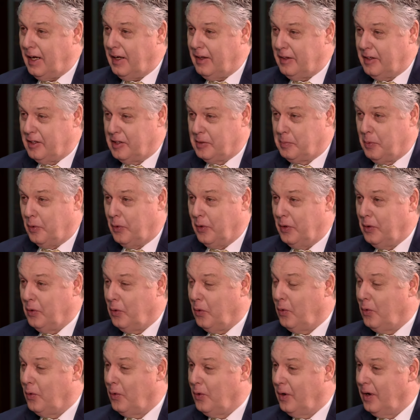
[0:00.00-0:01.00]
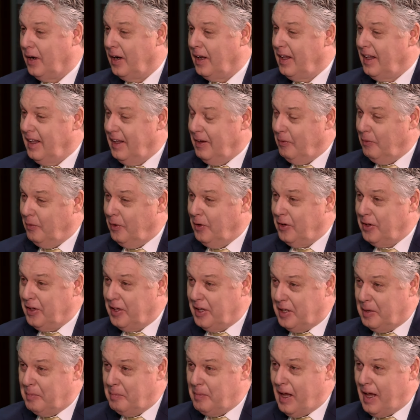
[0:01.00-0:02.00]
at this point, or will the
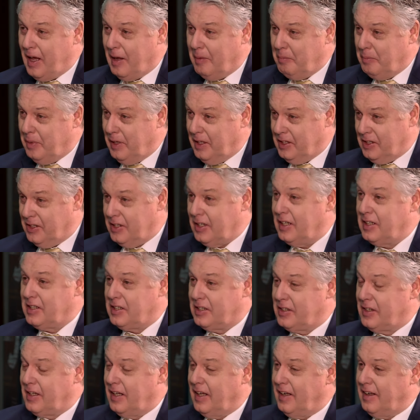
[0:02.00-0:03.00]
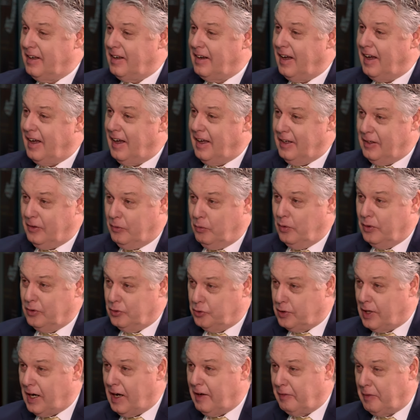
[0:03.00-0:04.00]
demand be such that it will
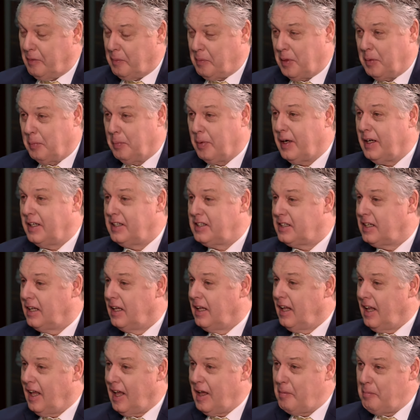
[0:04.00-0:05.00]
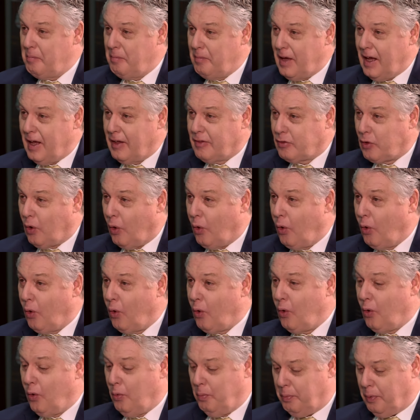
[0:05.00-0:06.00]
drive up the price and make the
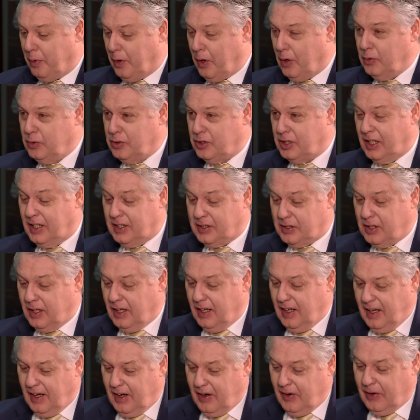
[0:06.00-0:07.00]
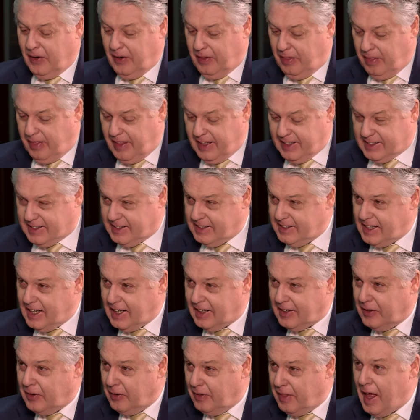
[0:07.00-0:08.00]
whole process or this
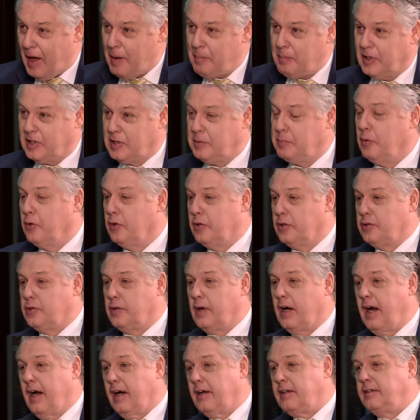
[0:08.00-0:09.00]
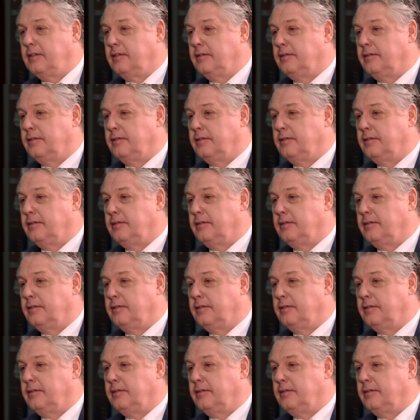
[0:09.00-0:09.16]
sector that much more attractive?